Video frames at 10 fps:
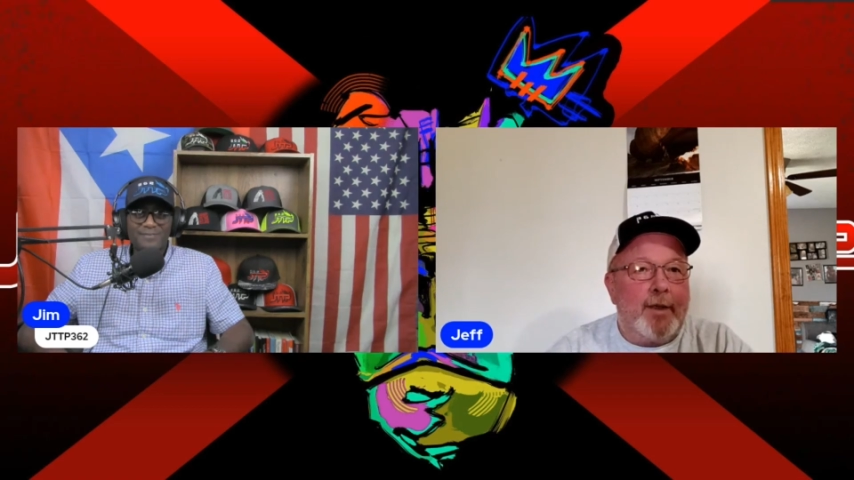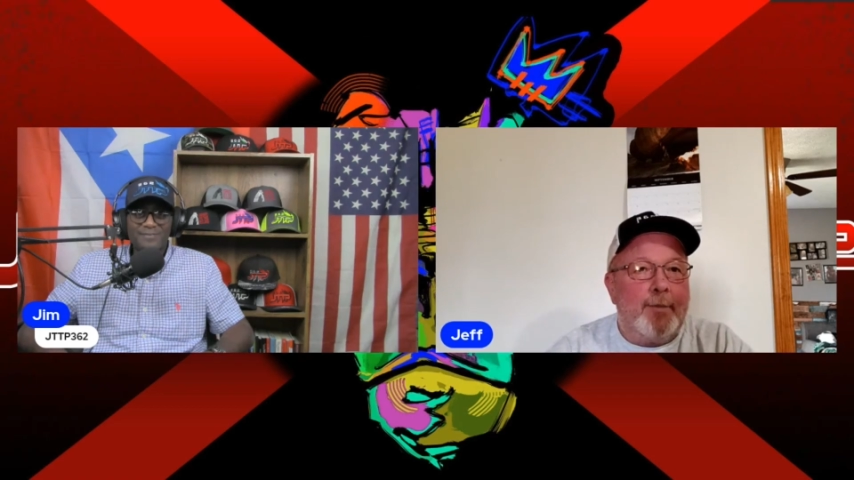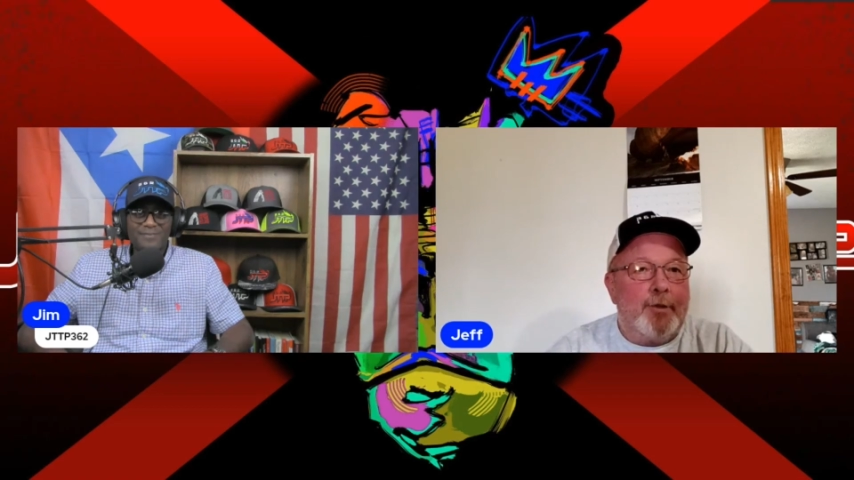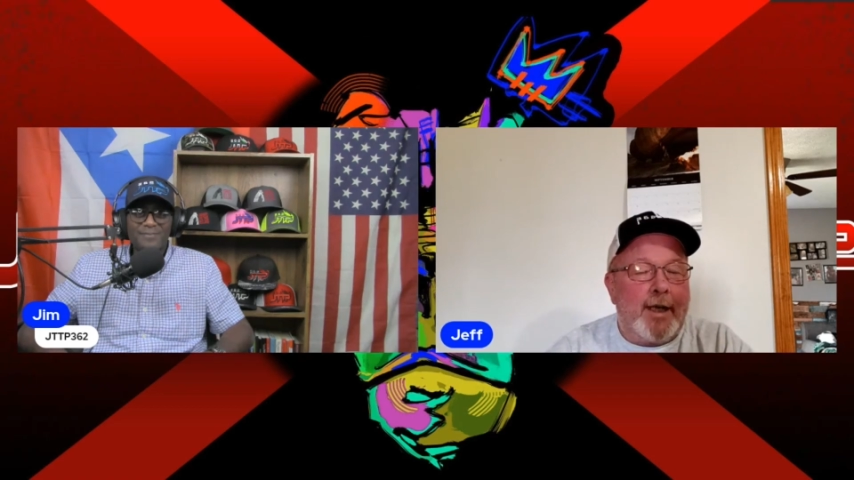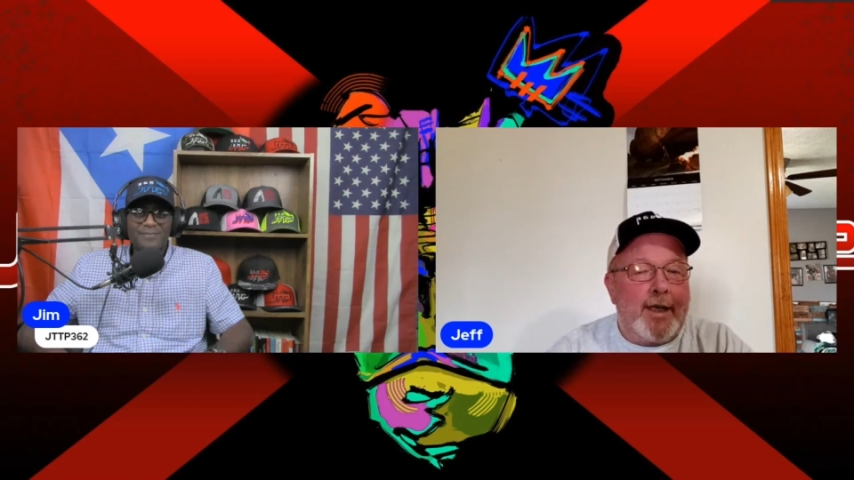I'm
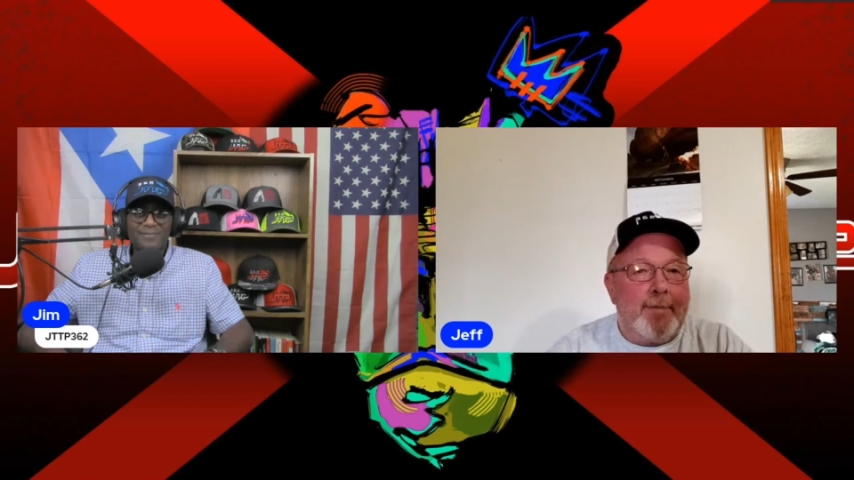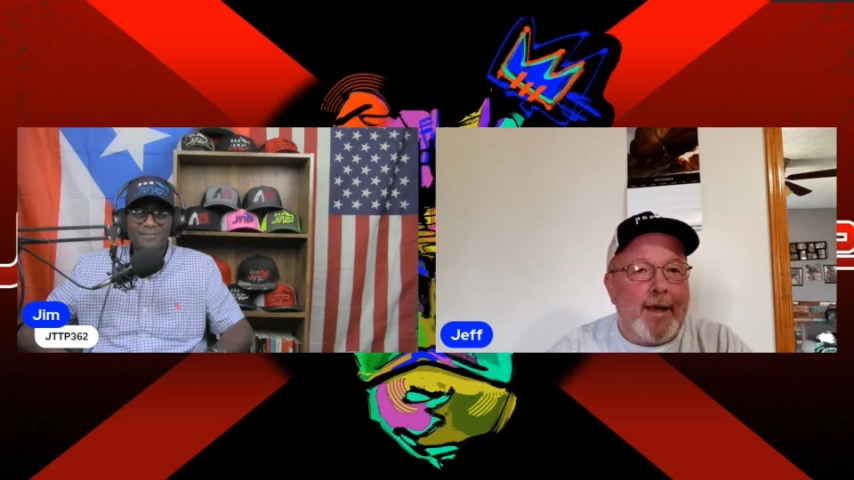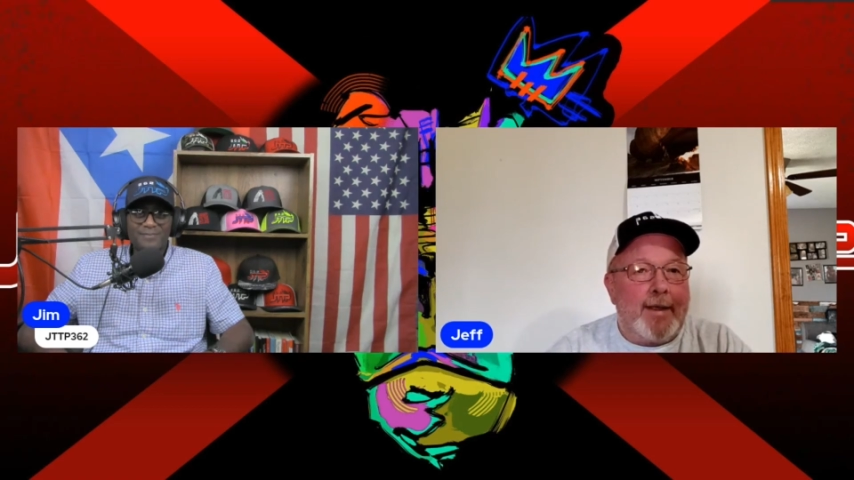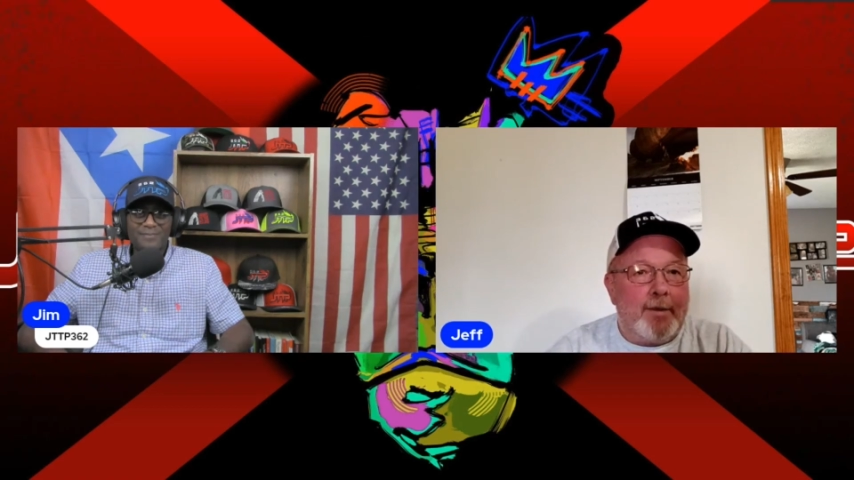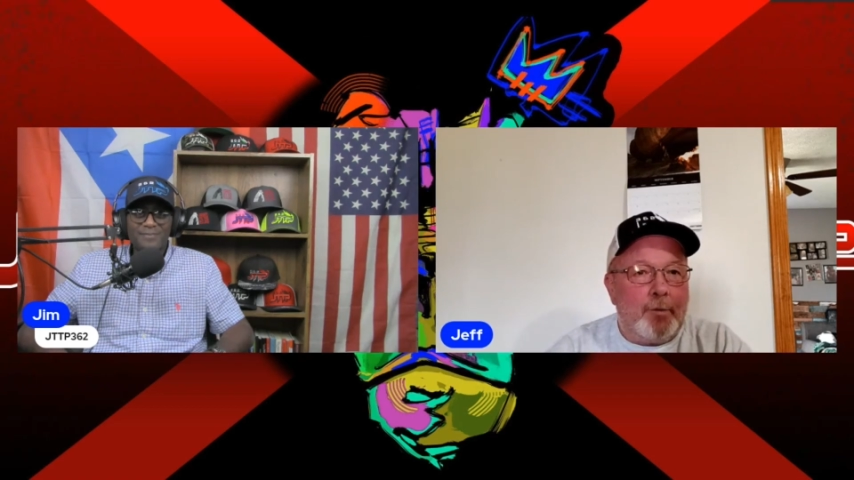trying to get
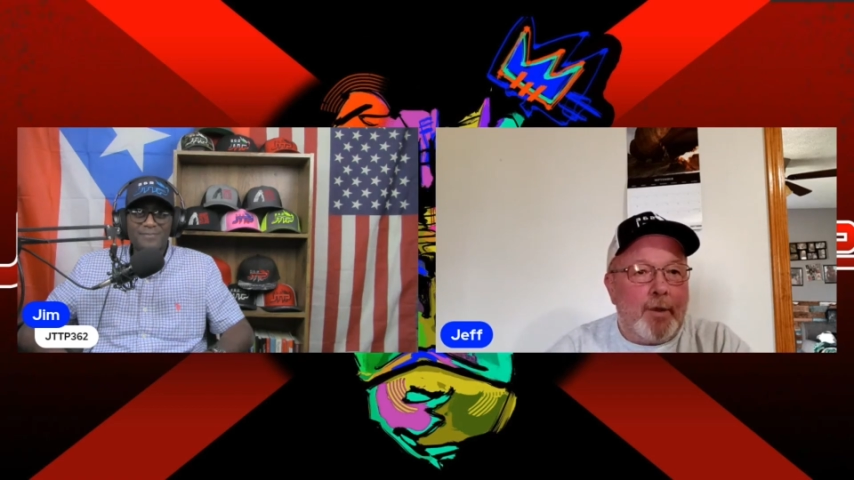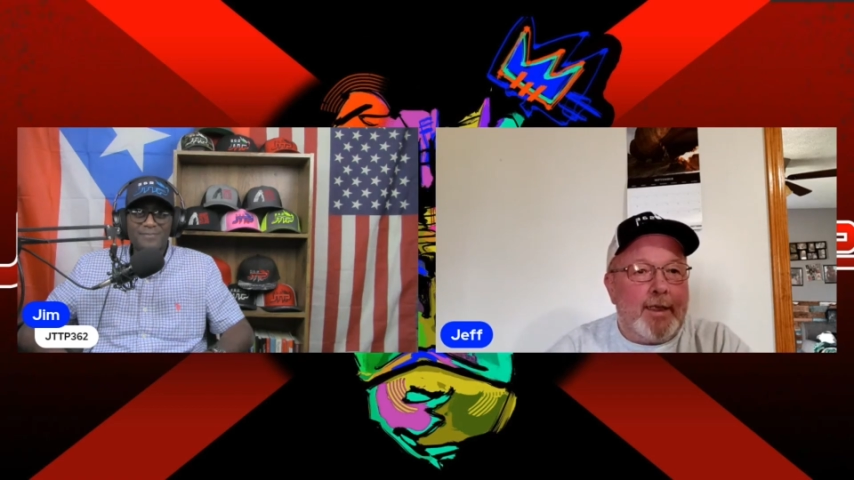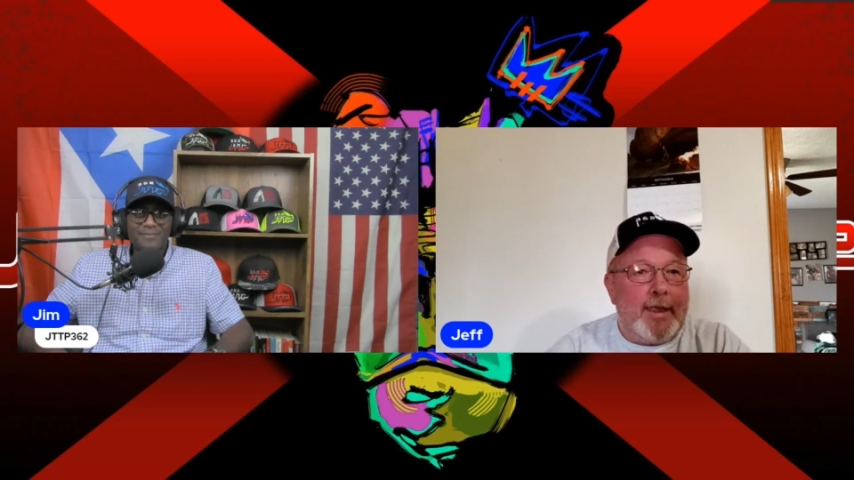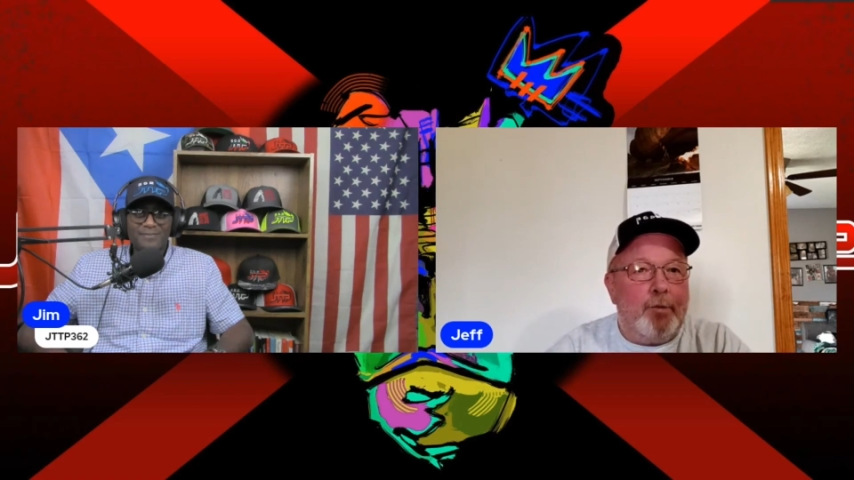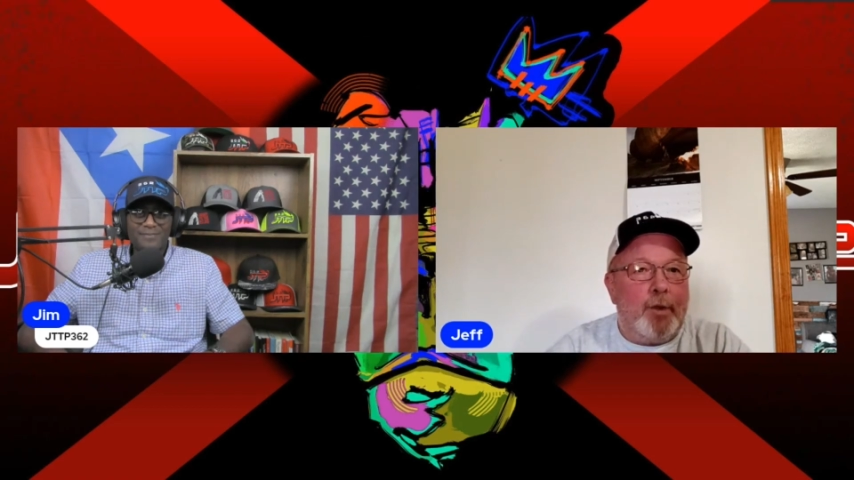back to what
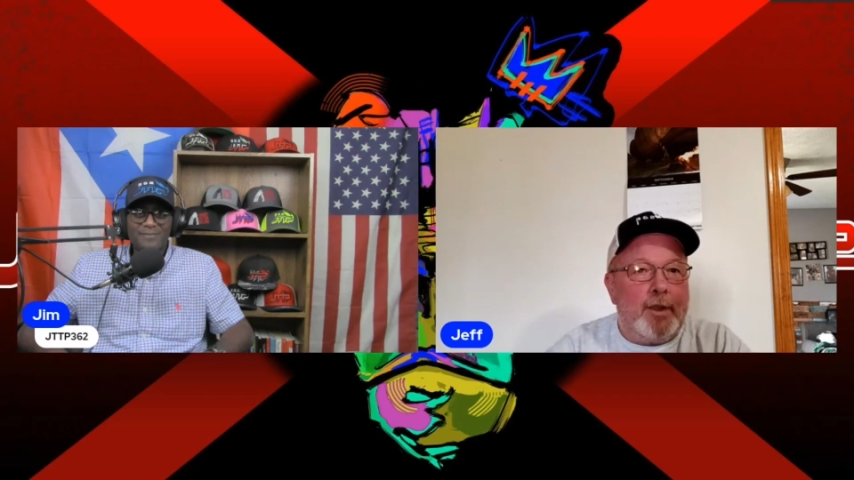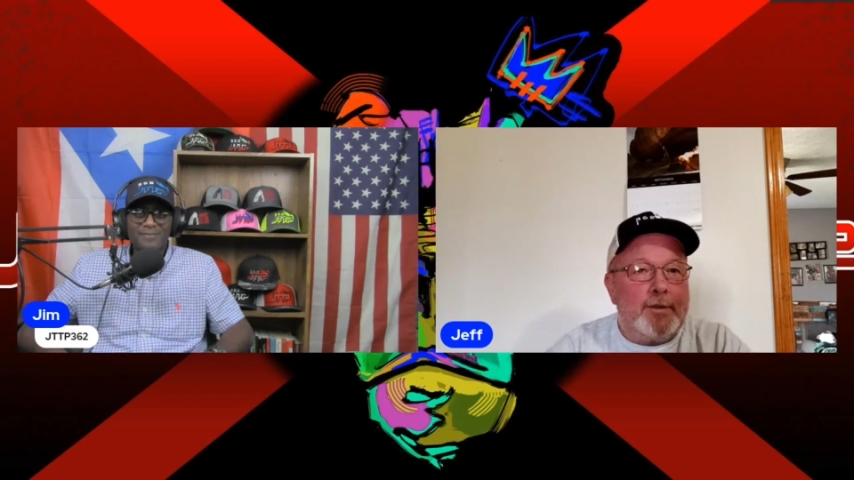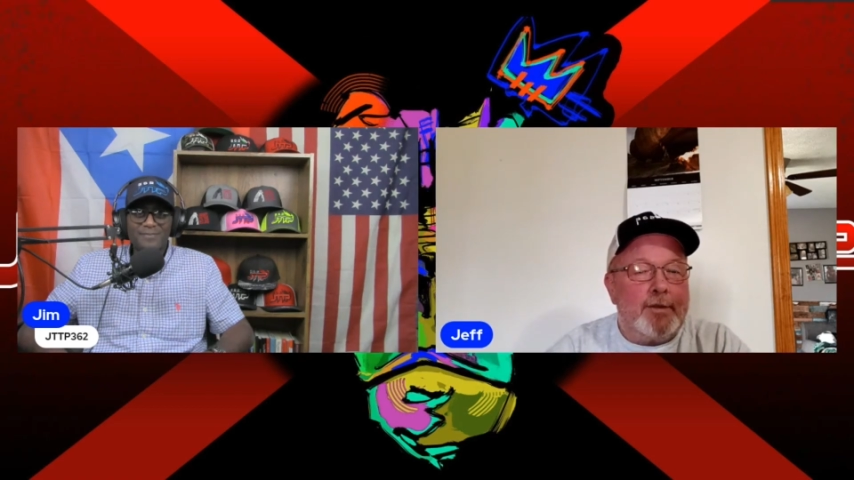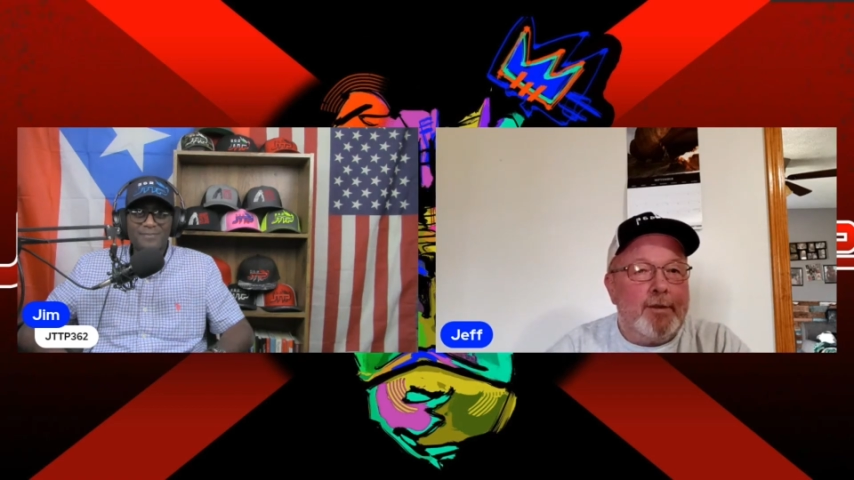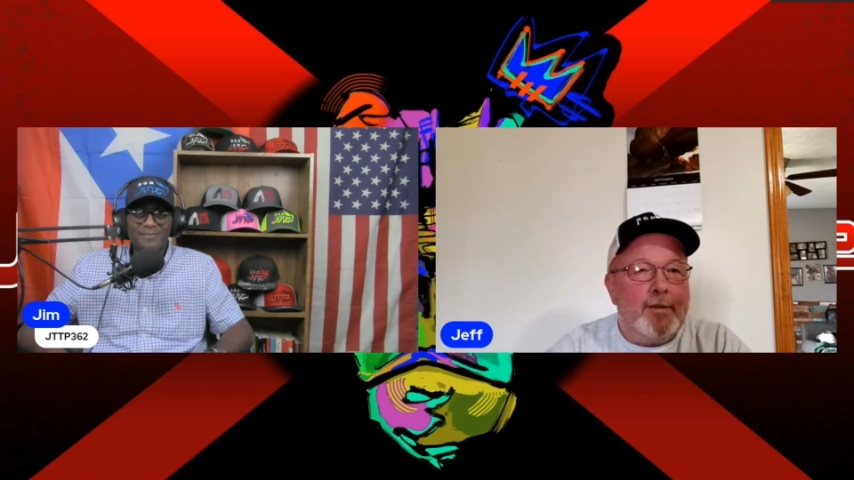he
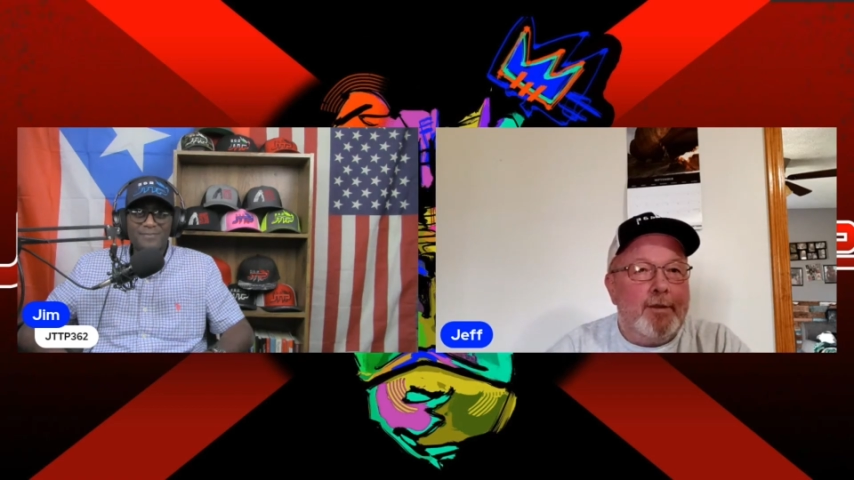was.